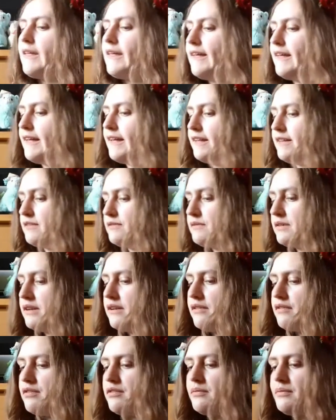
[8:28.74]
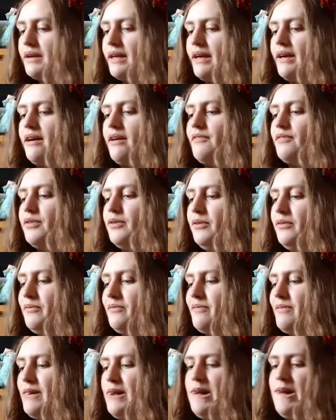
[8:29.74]
And what else do we have? Oh!
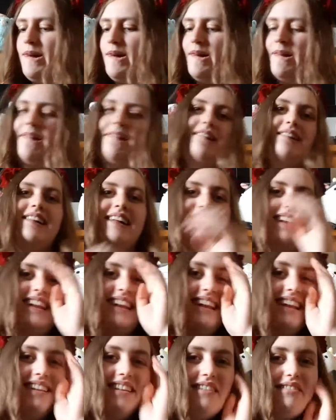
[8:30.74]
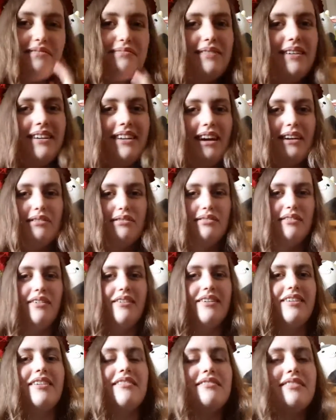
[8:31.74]
This one I saw
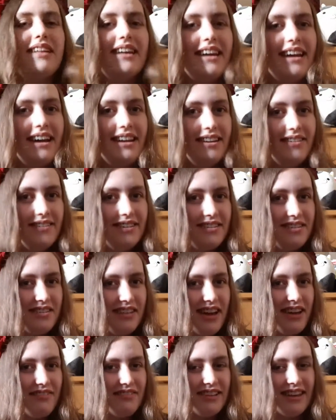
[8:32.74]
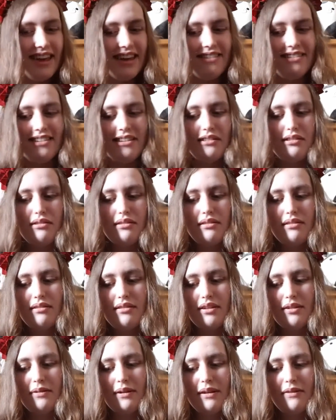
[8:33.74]
and I was like, I know I just have to get this.
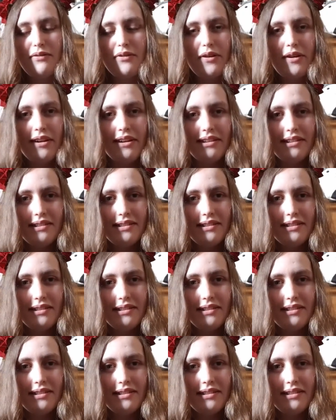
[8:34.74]
So you ready for it?